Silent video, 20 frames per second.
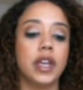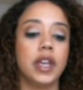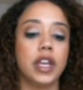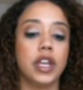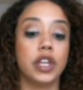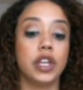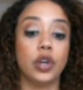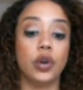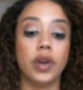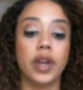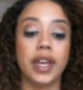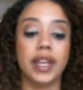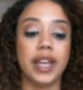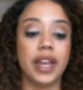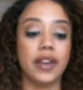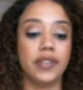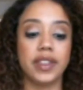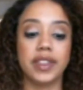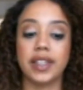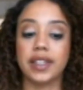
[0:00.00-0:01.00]
you know, and
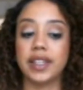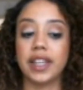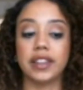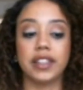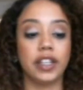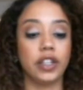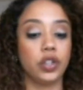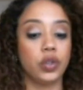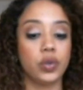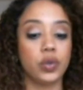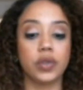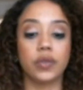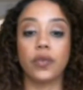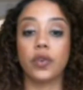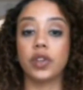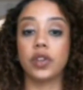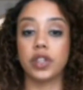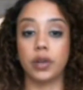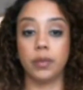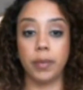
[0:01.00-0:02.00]
everything that they do is
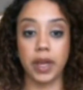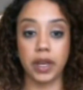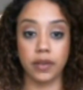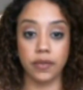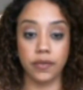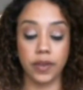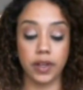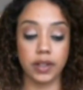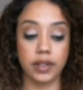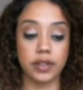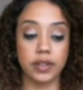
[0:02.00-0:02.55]
for their benefit.